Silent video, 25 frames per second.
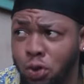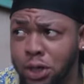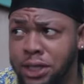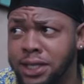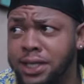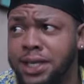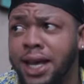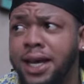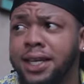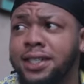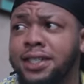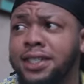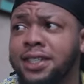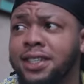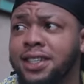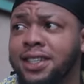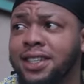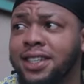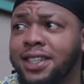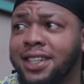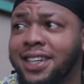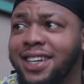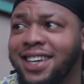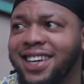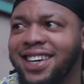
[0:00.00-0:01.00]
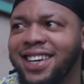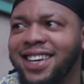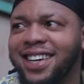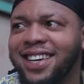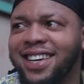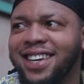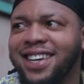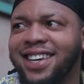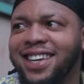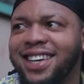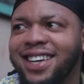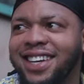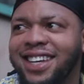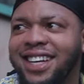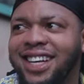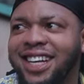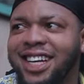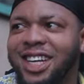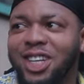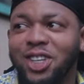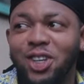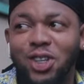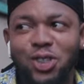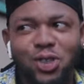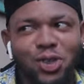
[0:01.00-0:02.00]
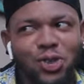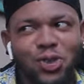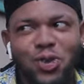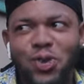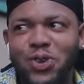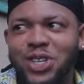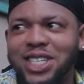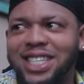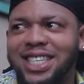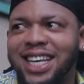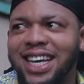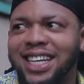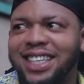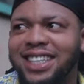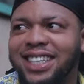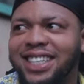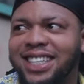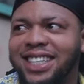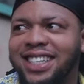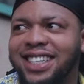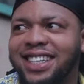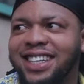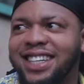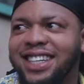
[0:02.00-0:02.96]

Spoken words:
go inside. Let's just go inside.